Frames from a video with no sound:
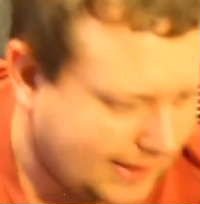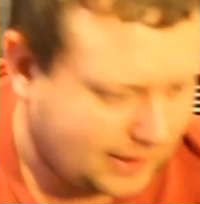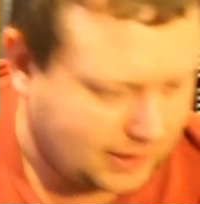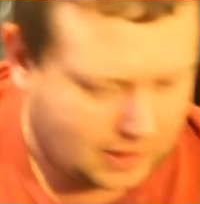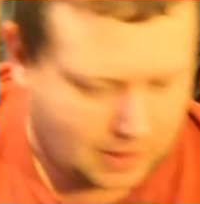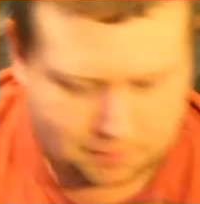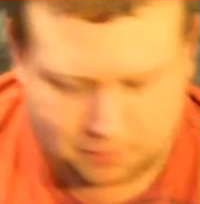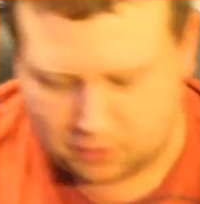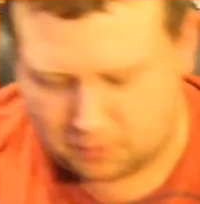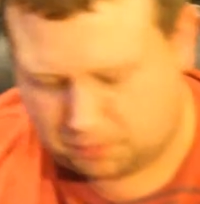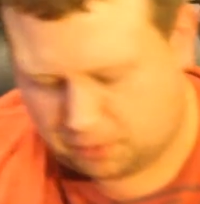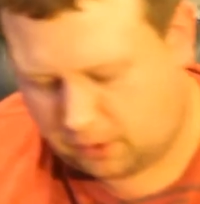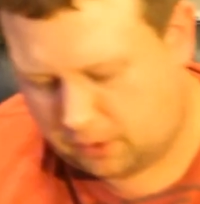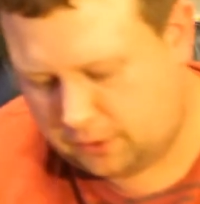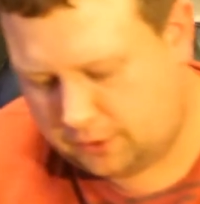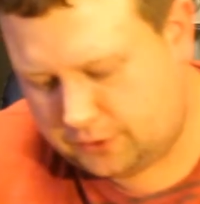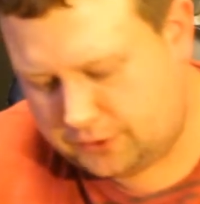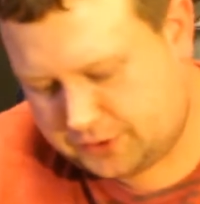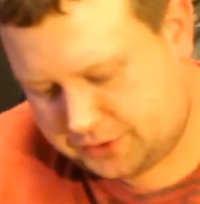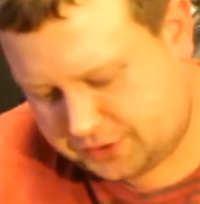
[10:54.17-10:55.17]
I got a couple of
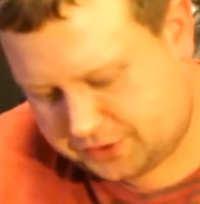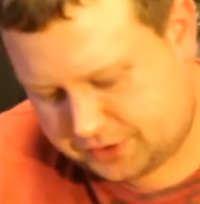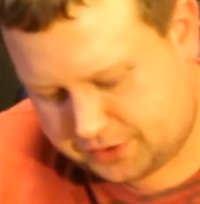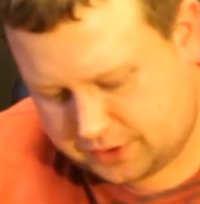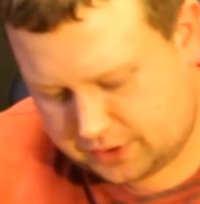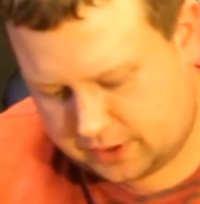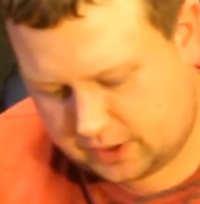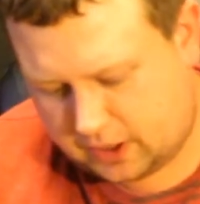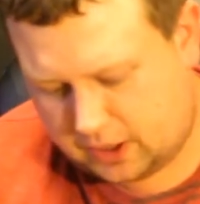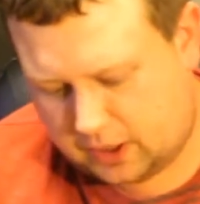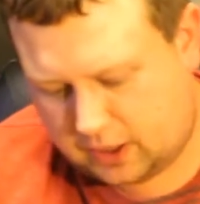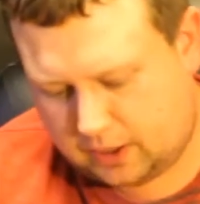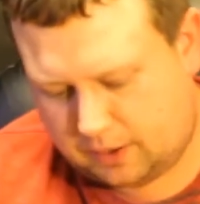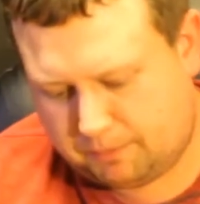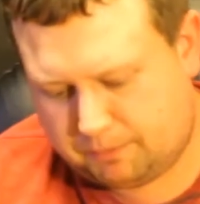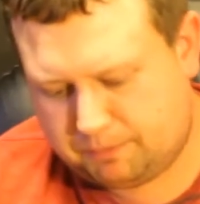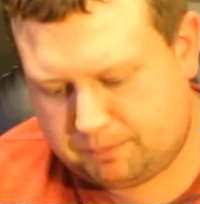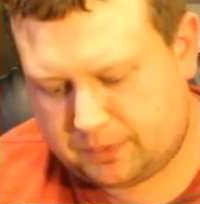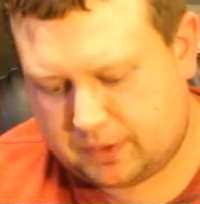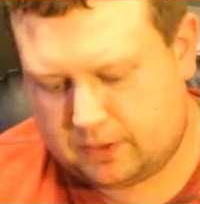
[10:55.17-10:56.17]
perlers.
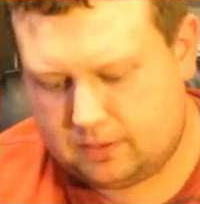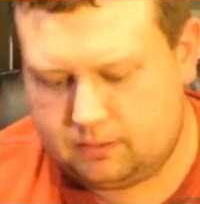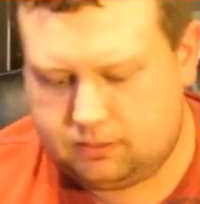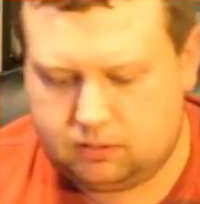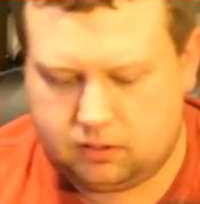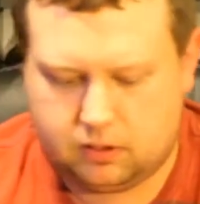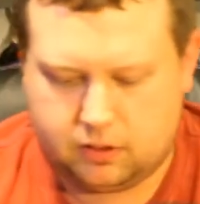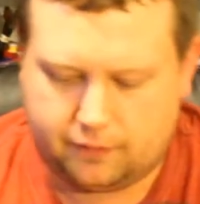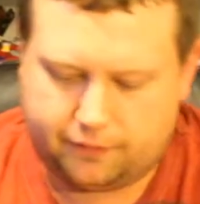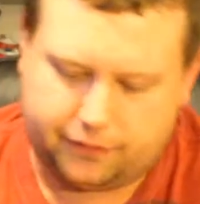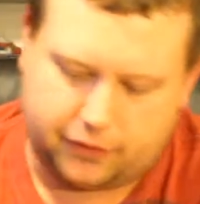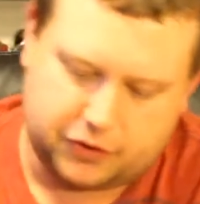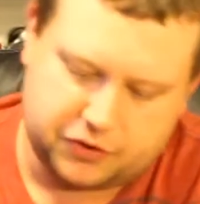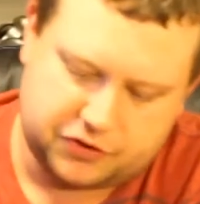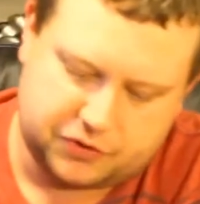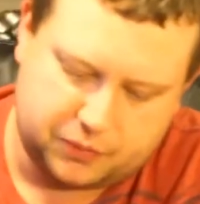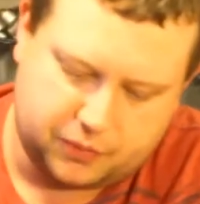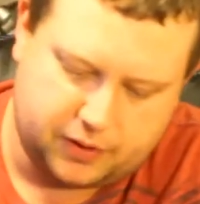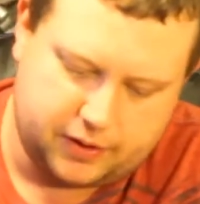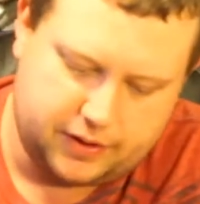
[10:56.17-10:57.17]
The
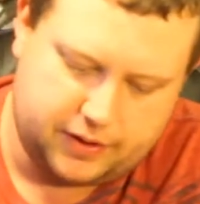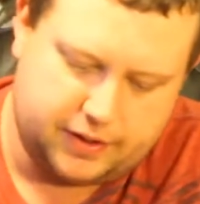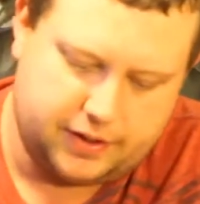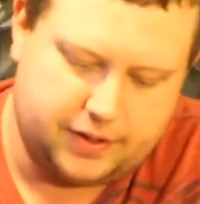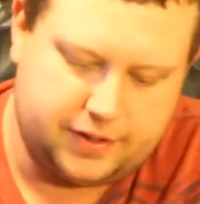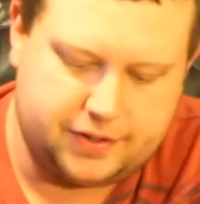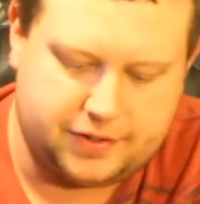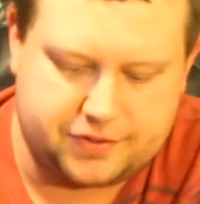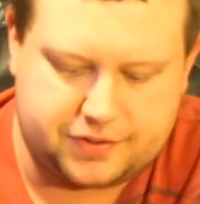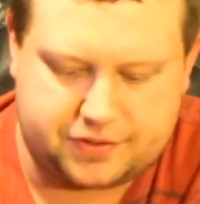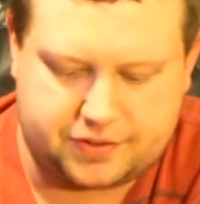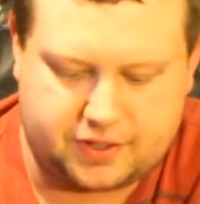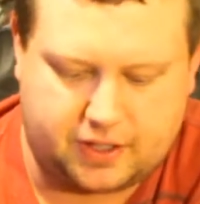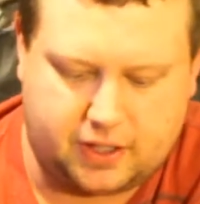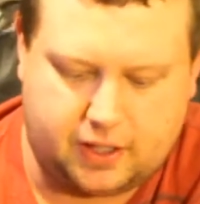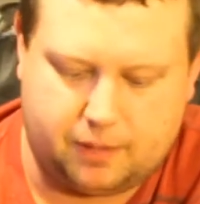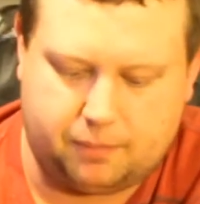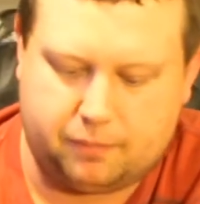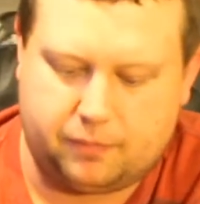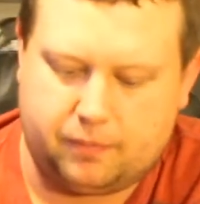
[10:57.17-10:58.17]
first one is
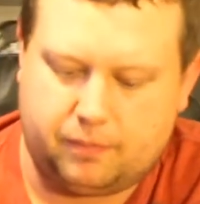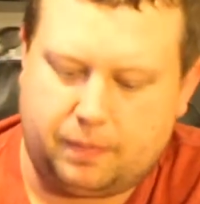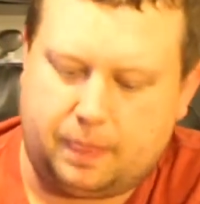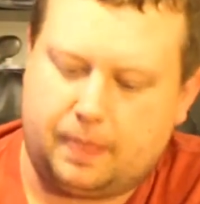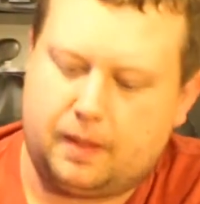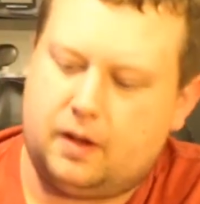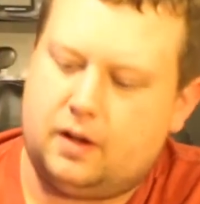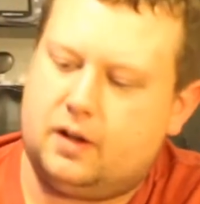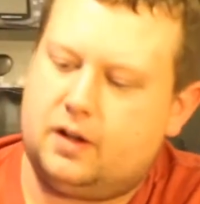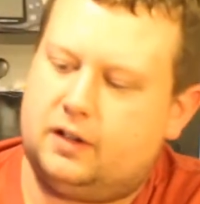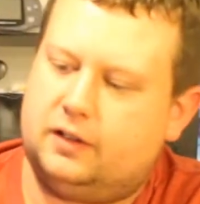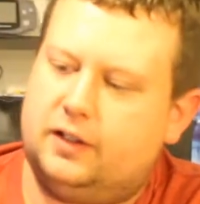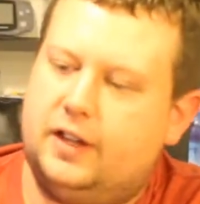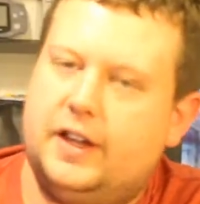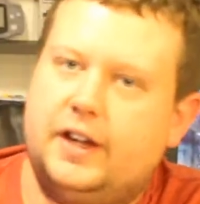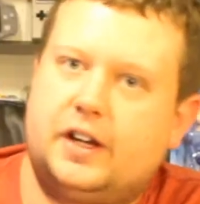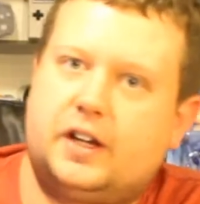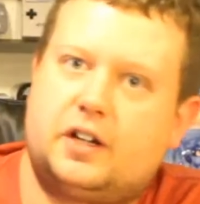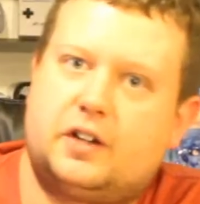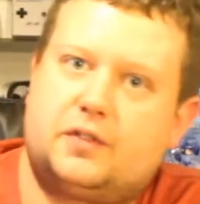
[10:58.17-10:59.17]

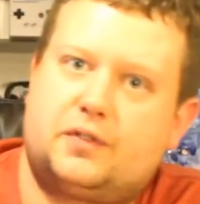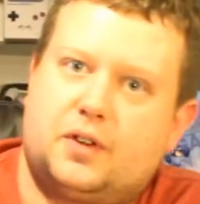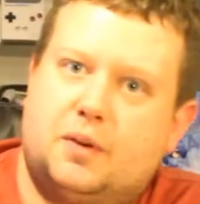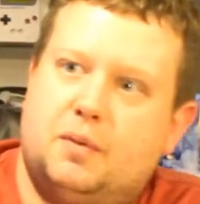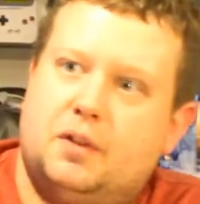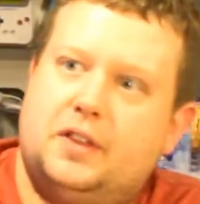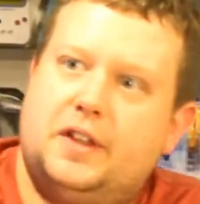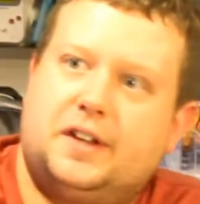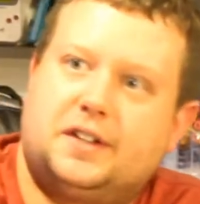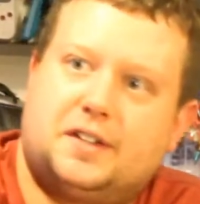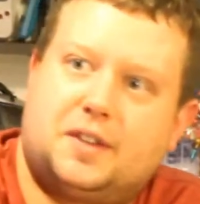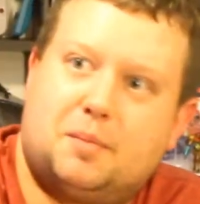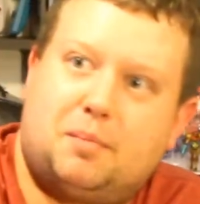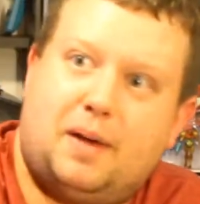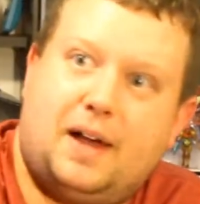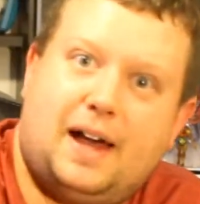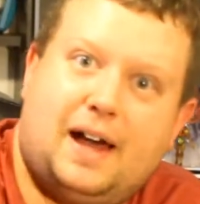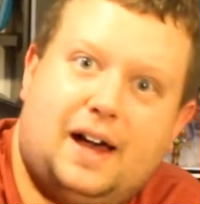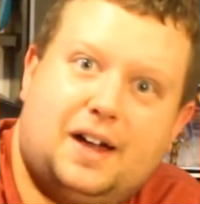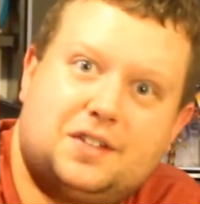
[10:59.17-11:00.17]
Link from A Link to the
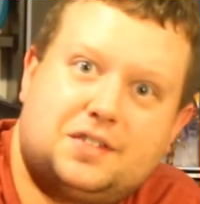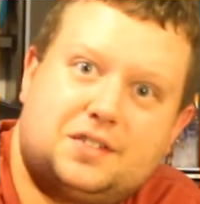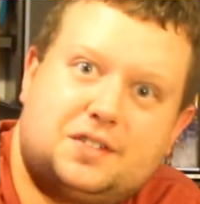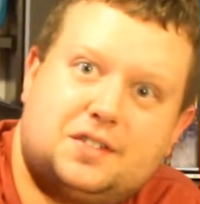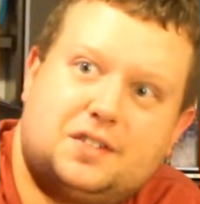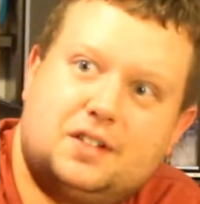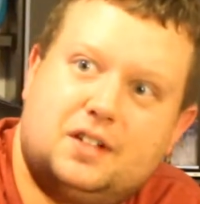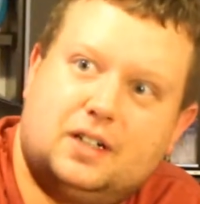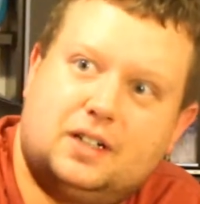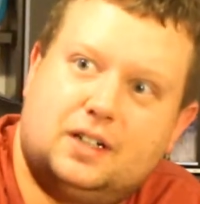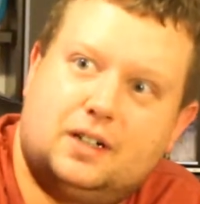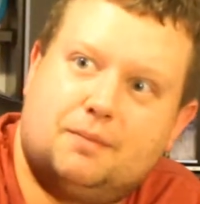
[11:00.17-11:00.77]
Past.